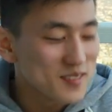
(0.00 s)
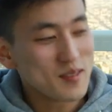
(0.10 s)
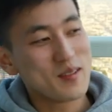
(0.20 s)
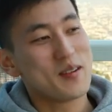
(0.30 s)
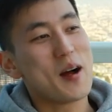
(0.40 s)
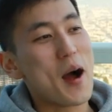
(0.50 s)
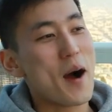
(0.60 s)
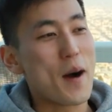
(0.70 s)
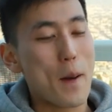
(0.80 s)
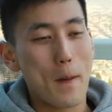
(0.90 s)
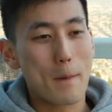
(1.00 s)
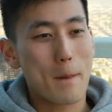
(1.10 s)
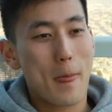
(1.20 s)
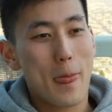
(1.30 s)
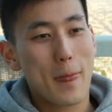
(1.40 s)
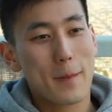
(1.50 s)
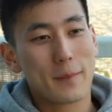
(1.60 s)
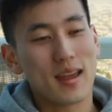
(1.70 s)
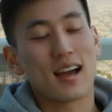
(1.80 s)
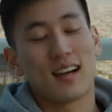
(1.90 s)
At a um, later date.
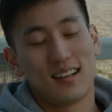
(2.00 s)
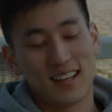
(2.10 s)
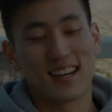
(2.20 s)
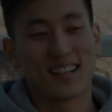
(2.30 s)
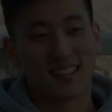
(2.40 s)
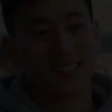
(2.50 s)
Yeah. Yeah.